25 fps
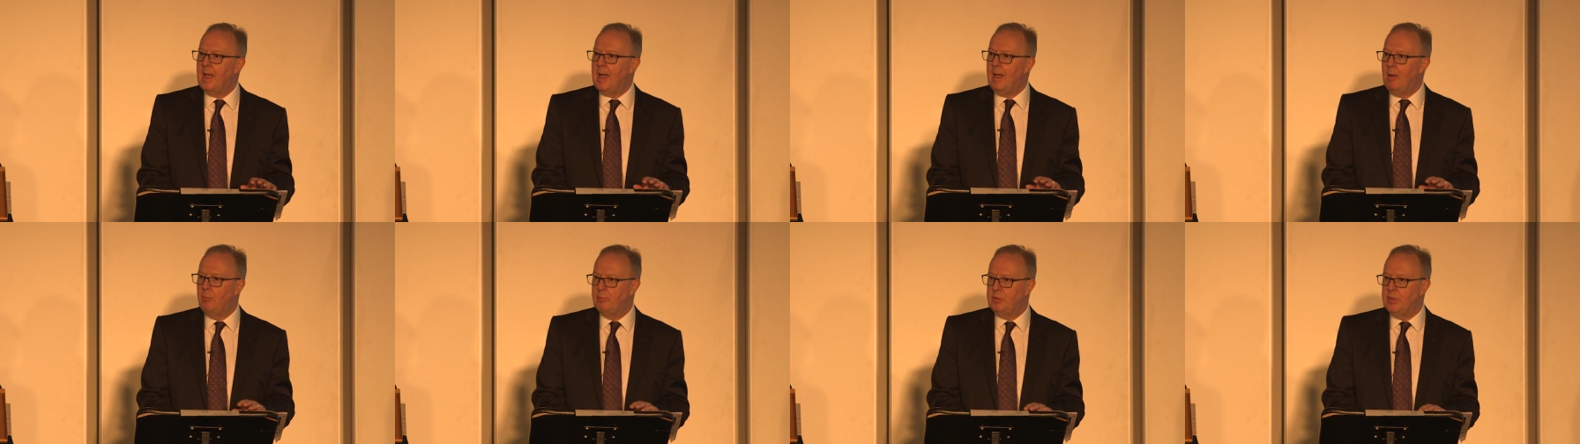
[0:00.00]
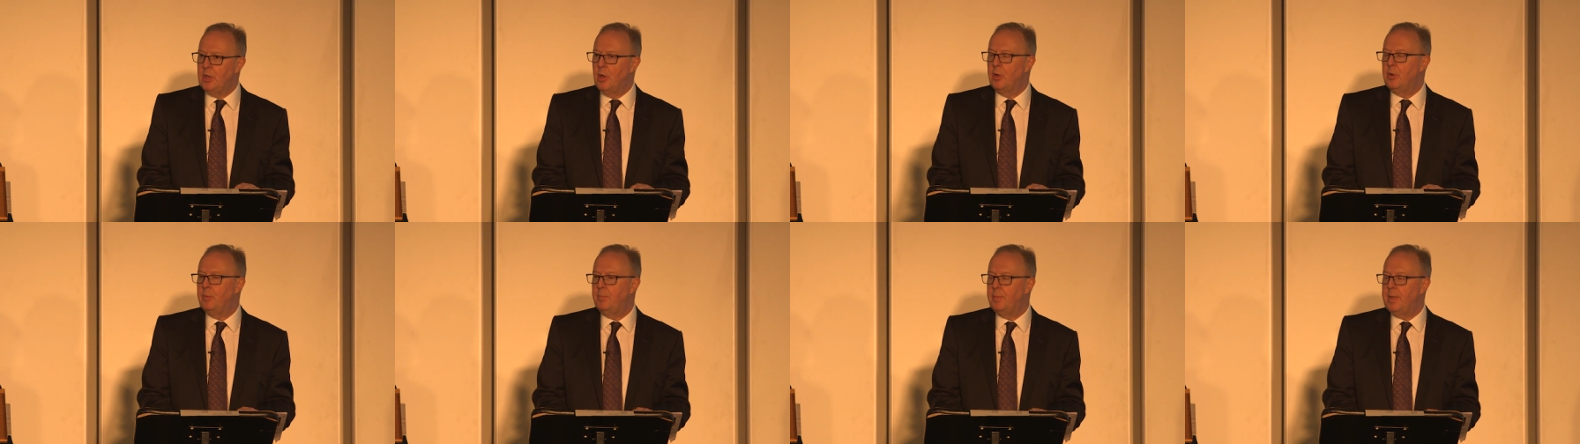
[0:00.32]
our
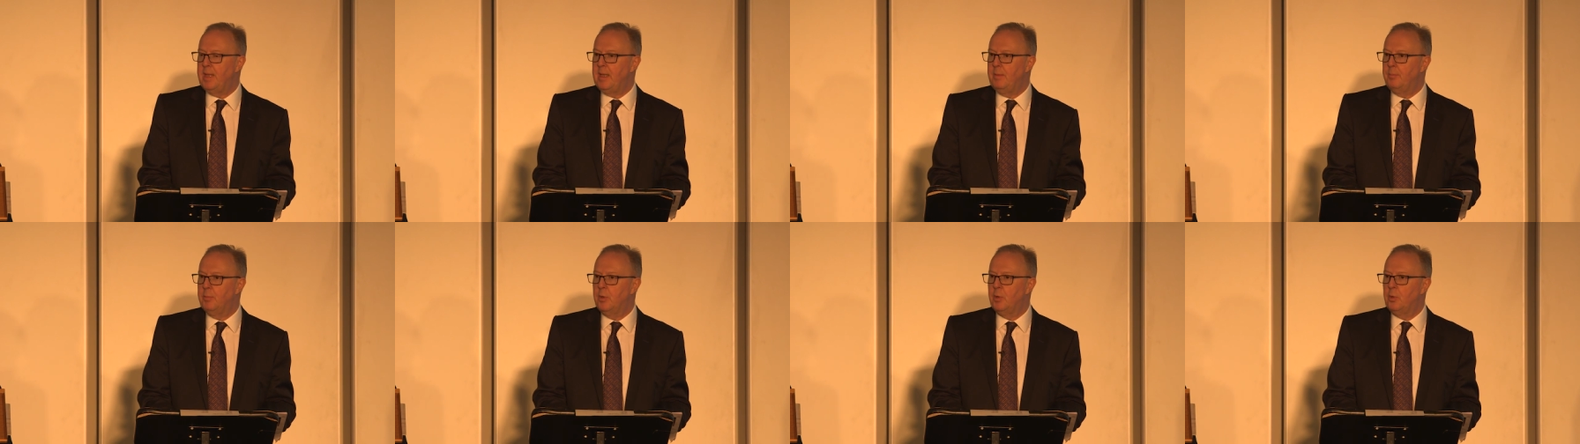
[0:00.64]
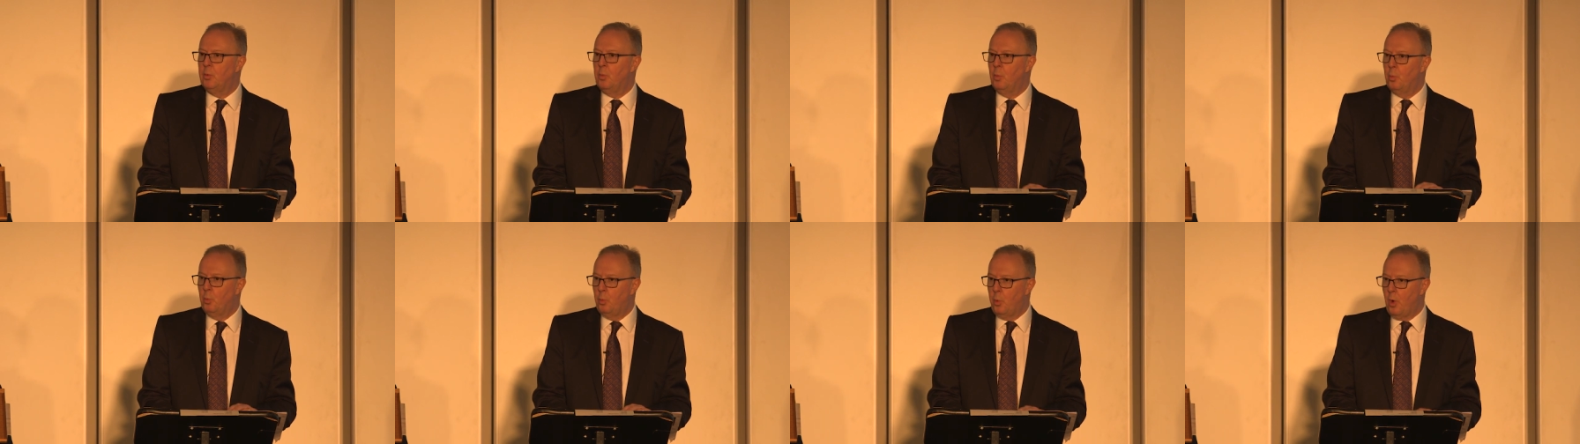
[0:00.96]
young
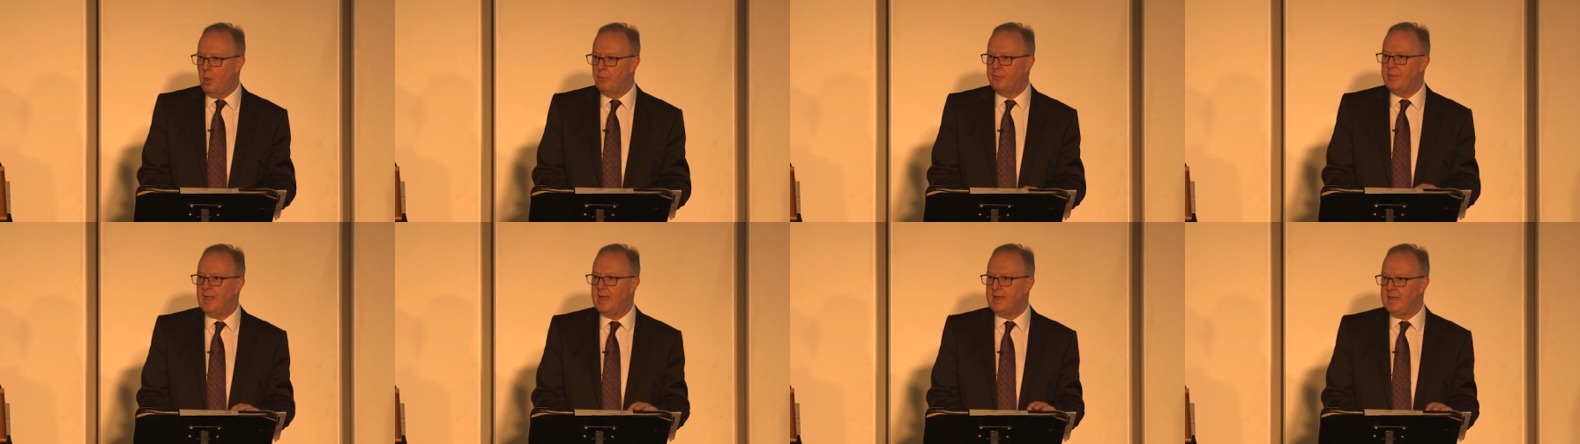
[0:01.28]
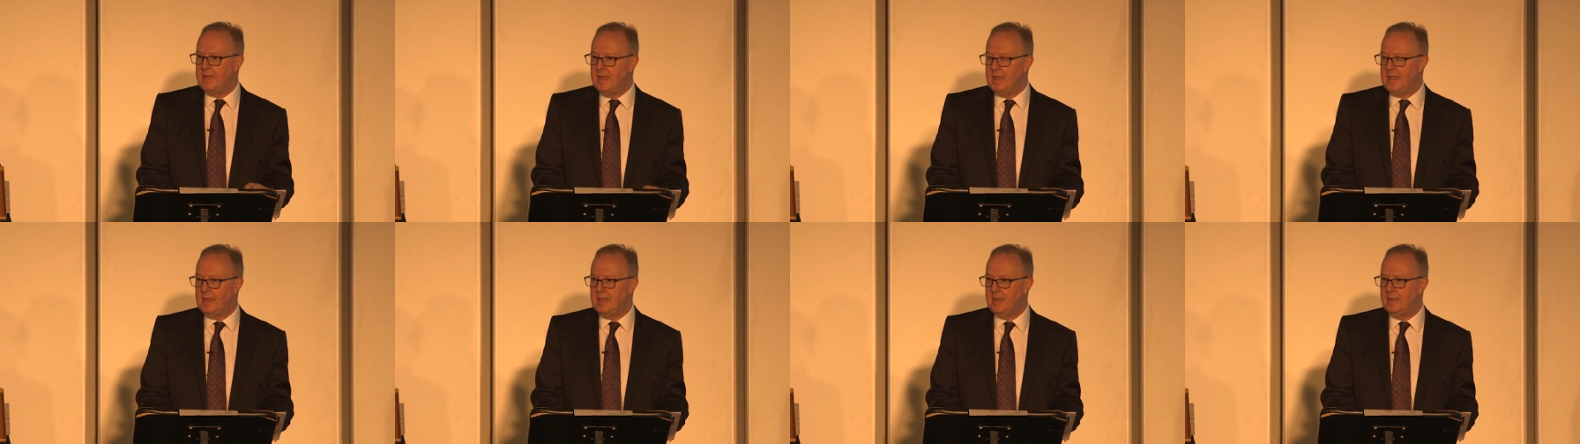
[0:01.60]
people what they
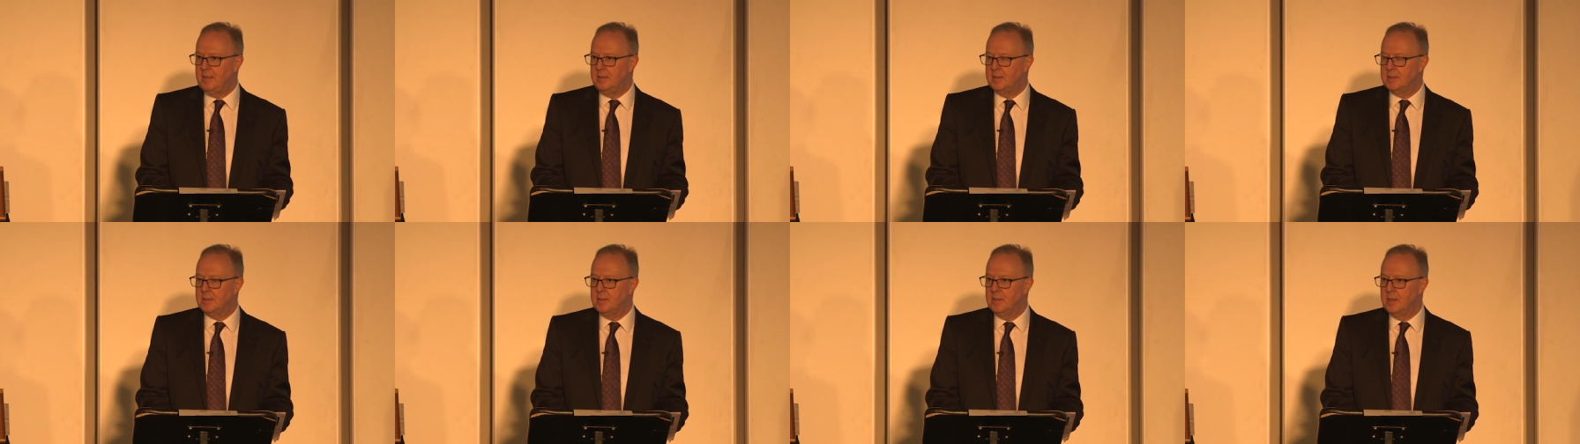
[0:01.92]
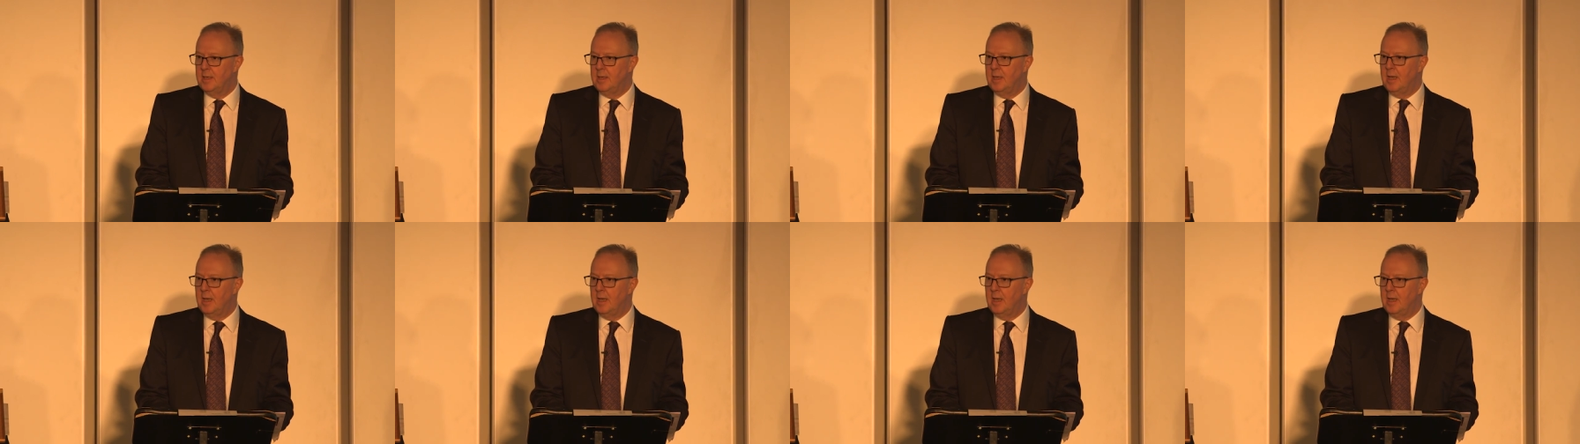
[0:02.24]
need